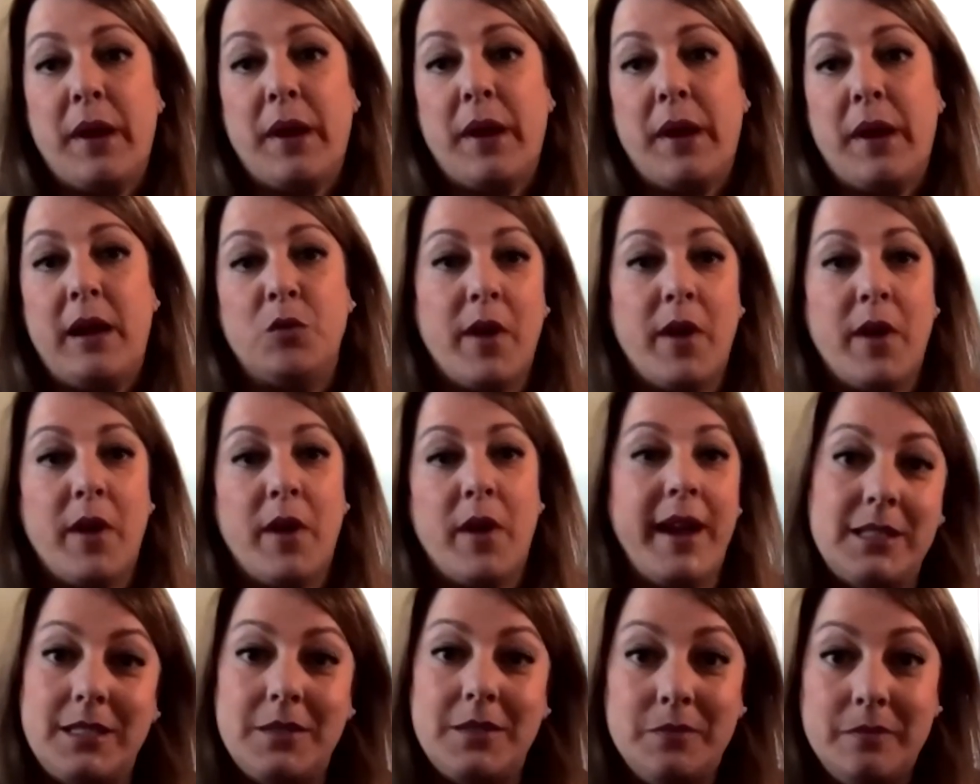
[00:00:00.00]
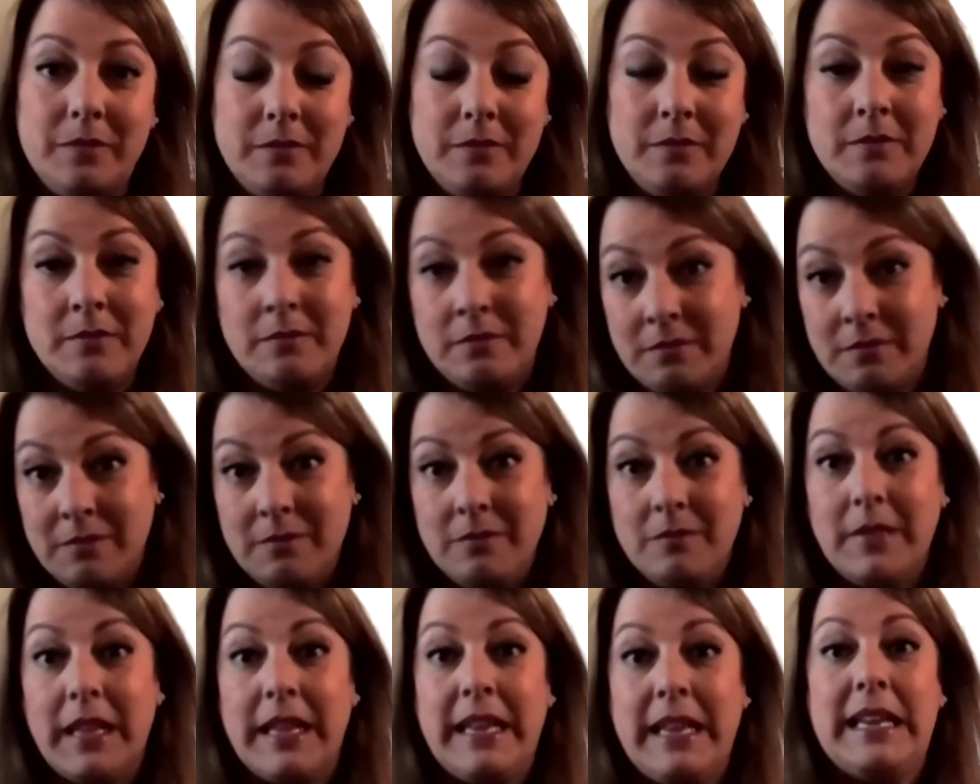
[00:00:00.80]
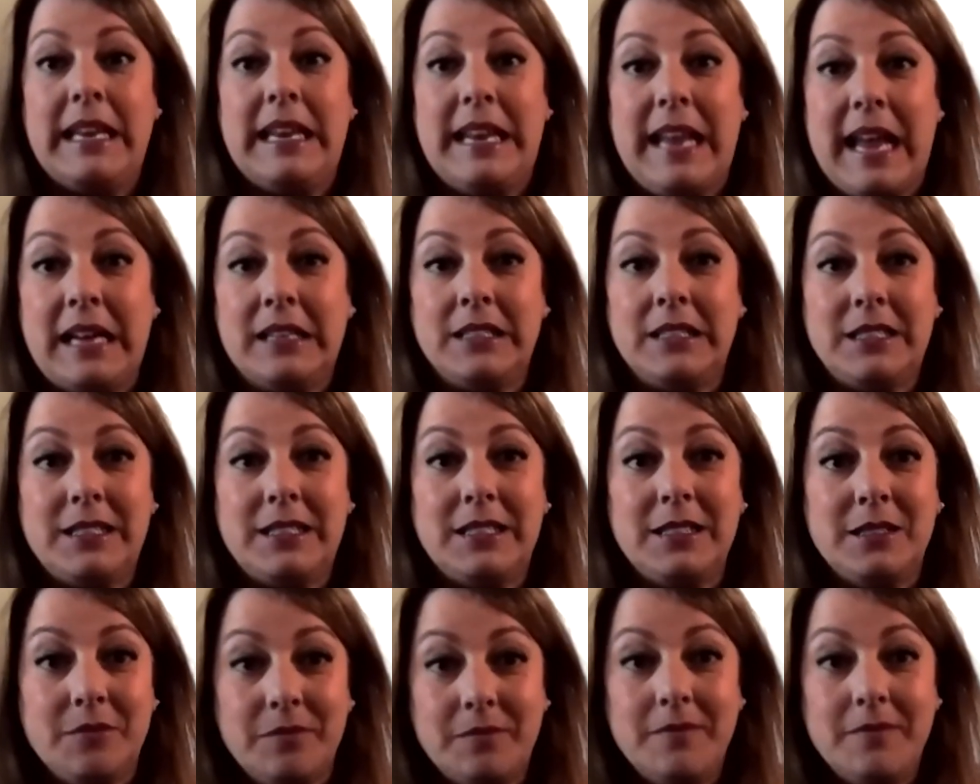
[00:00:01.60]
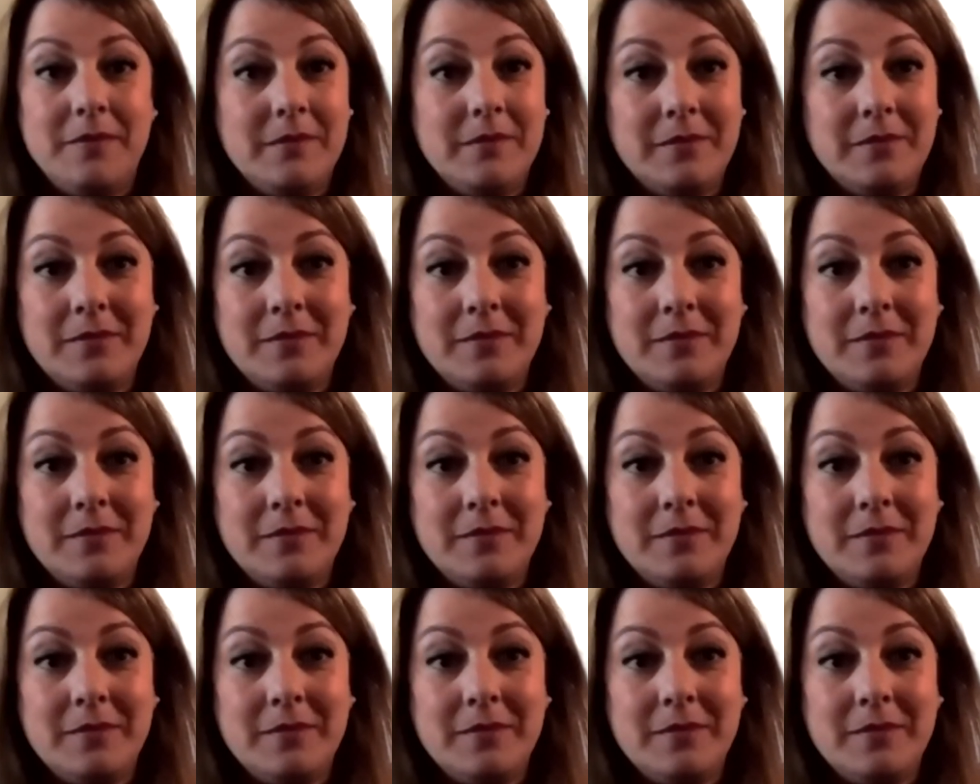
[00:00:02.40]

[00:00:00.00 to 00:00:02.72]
with brown rice? Thinking yes.